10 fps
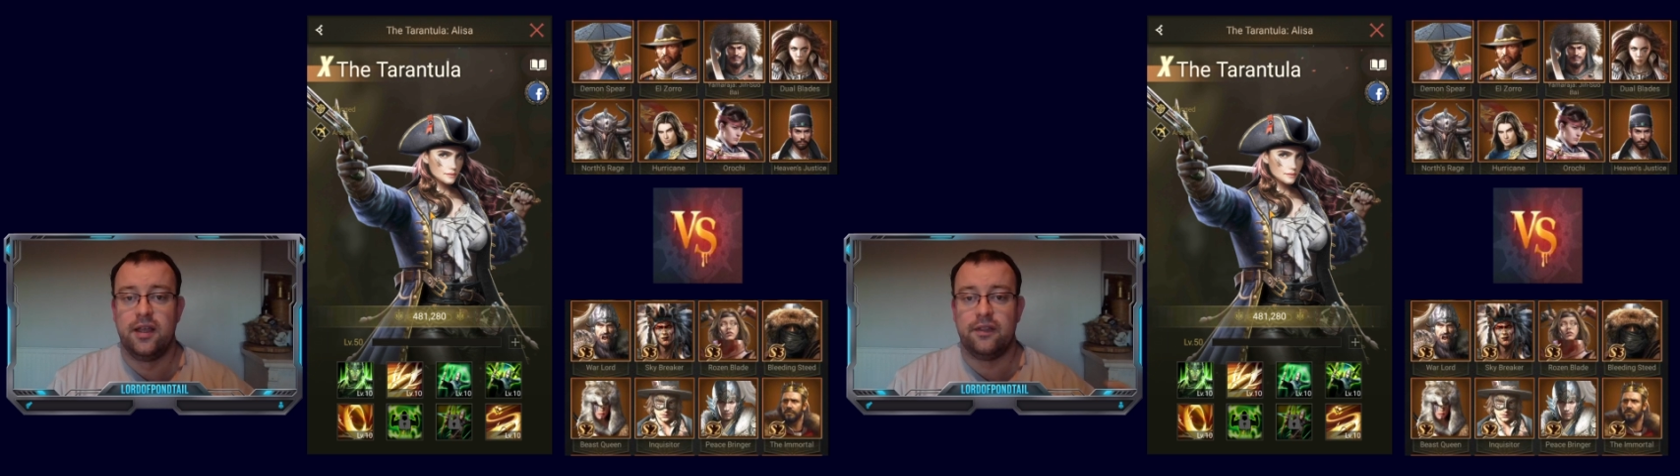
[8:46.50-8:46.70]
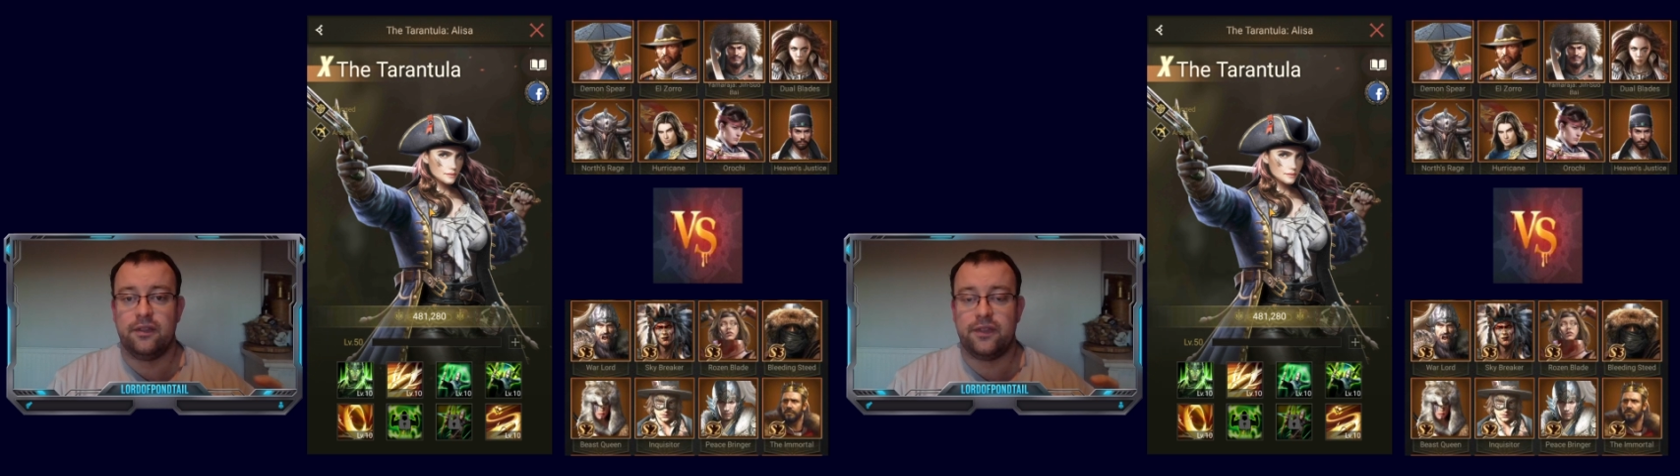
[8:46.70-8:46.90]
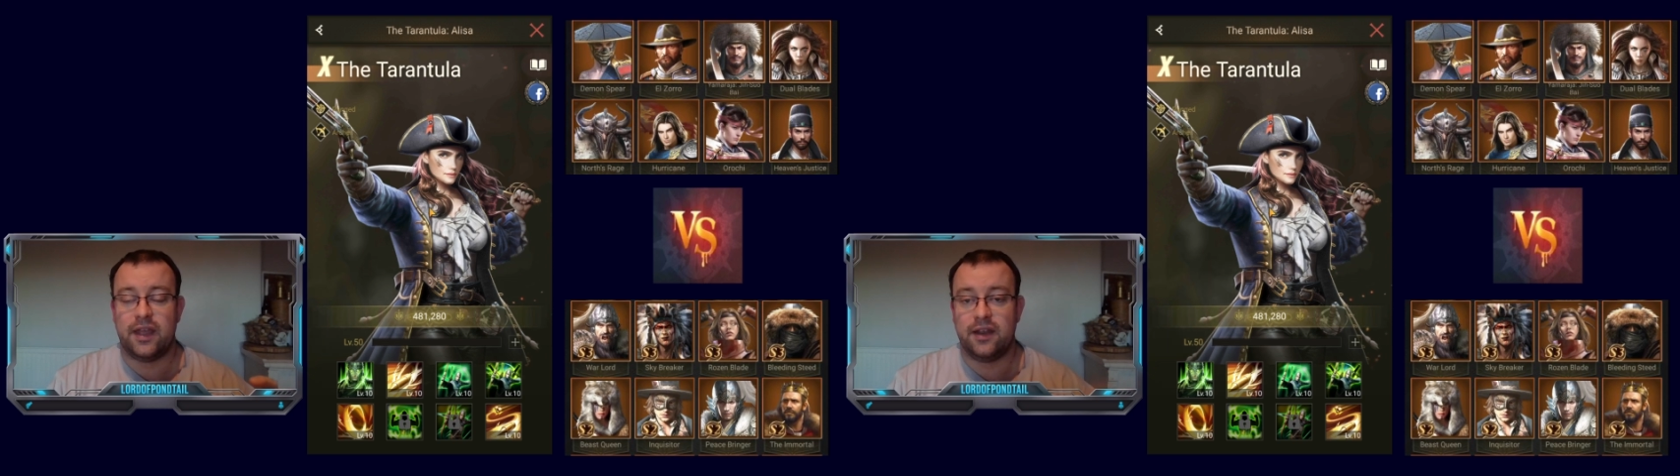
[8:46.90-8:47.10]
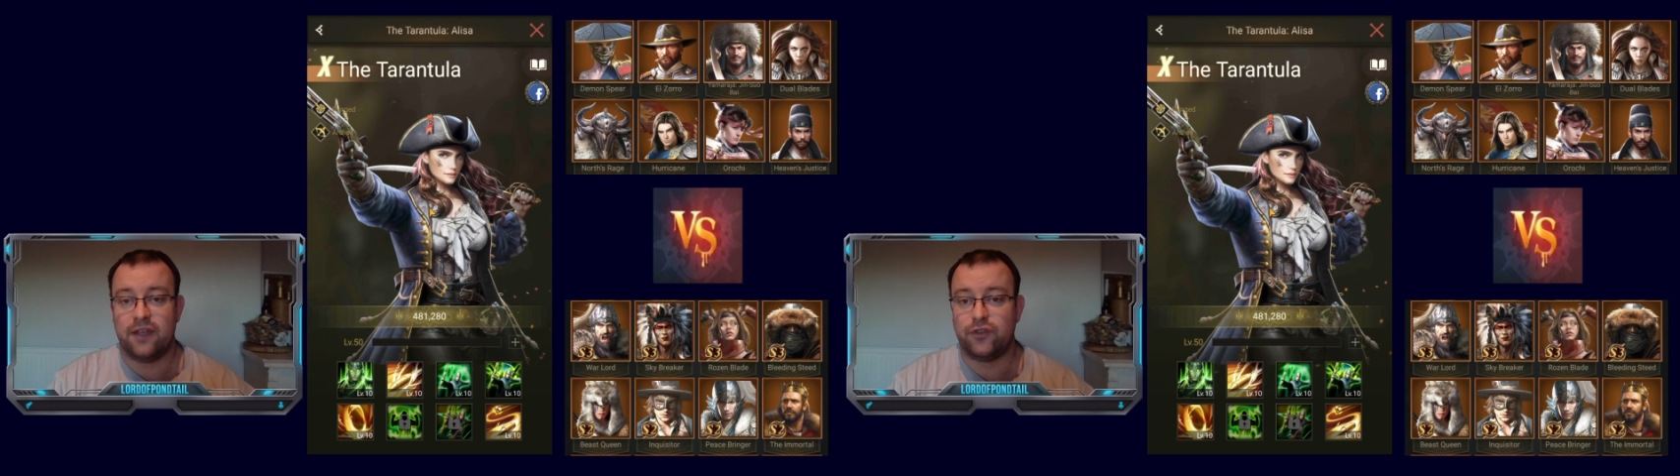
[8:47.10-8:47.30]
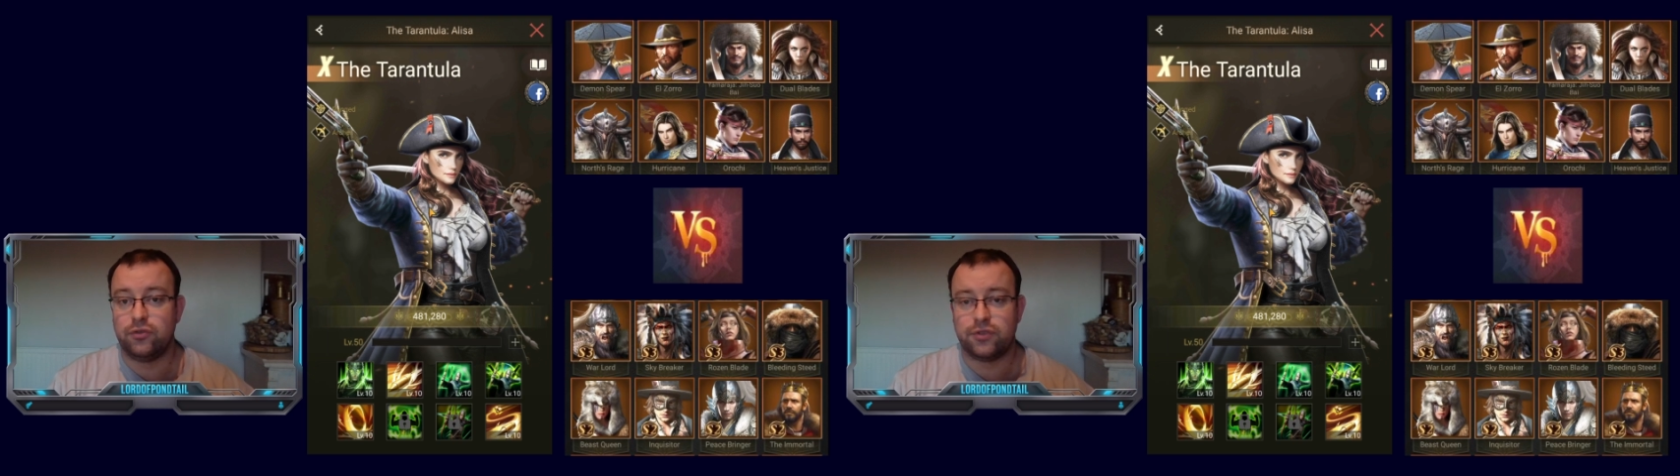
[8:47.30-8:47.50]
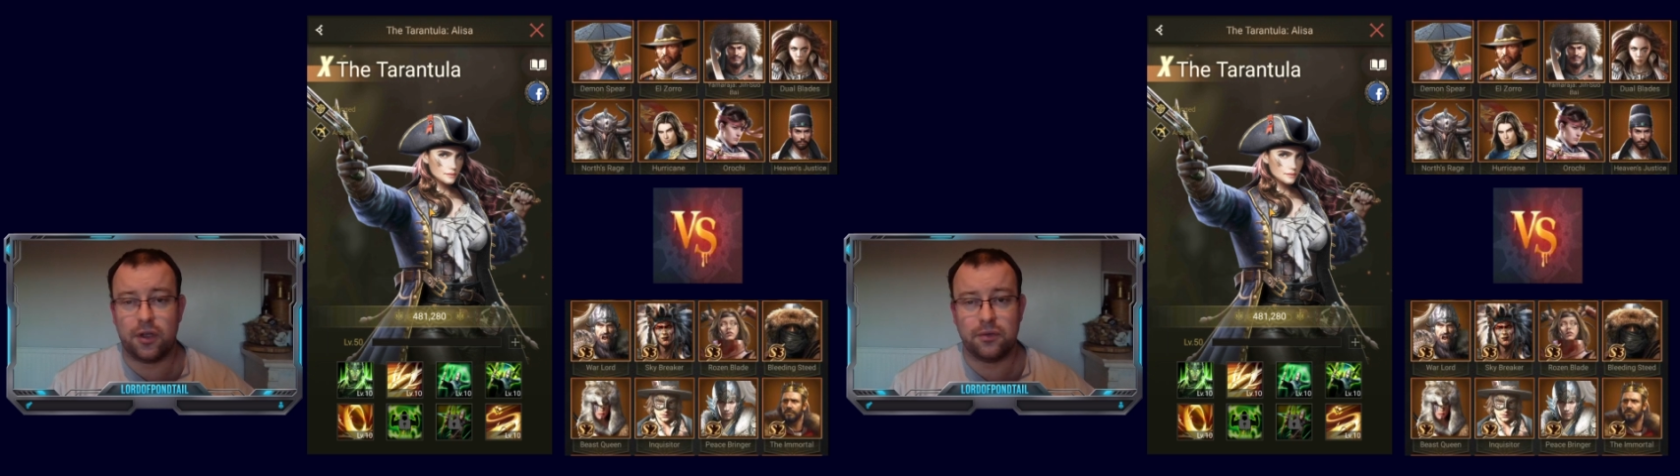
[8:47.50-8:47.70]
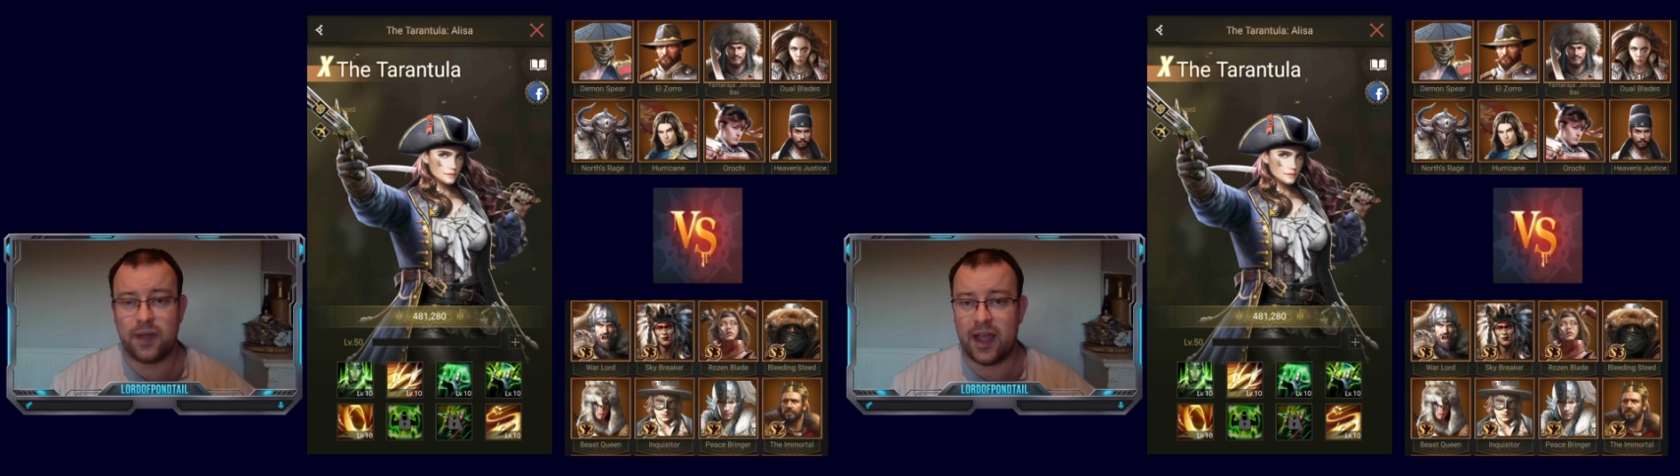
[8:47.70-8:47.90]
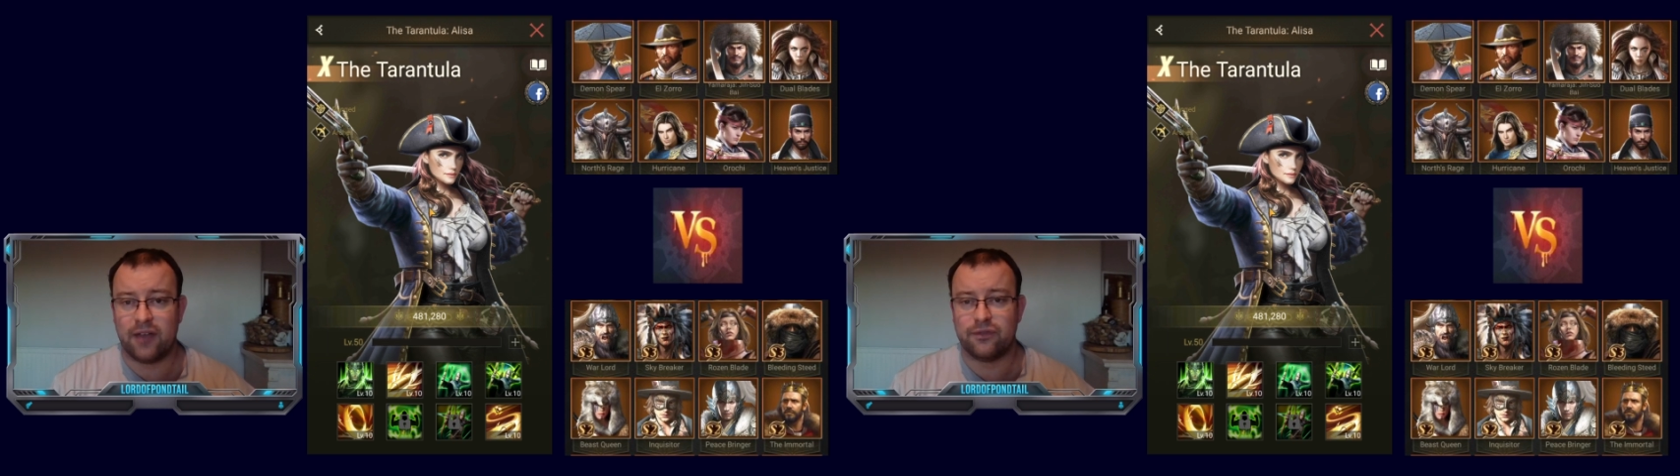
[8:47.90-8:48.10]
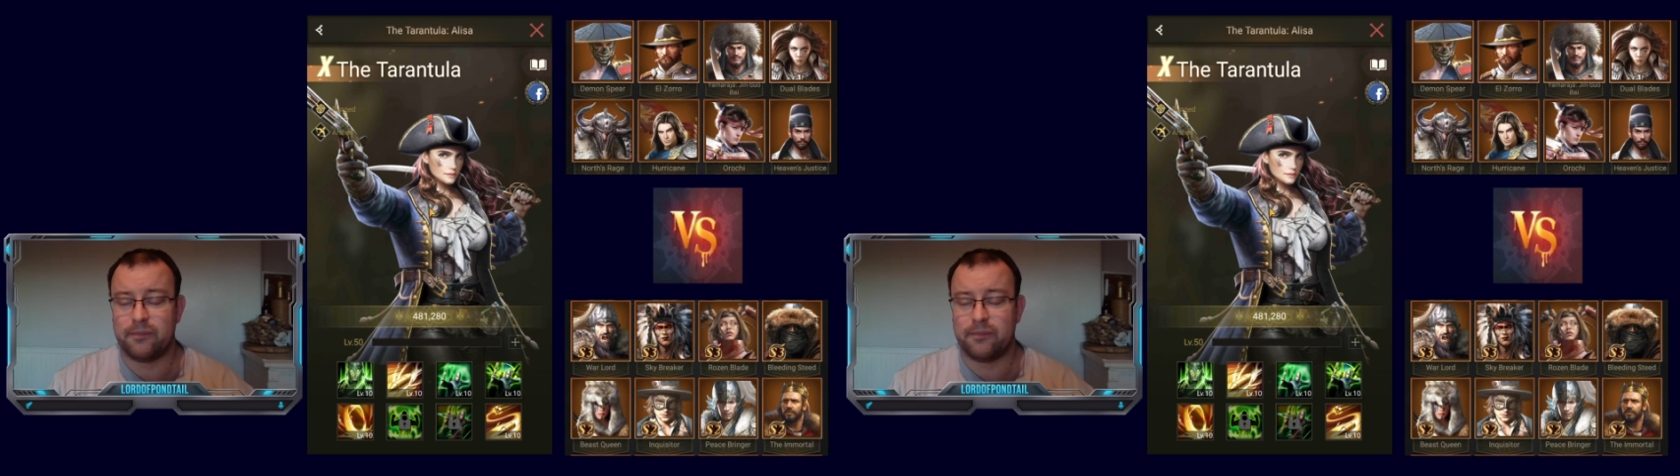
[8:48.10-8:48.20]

Then if you don't have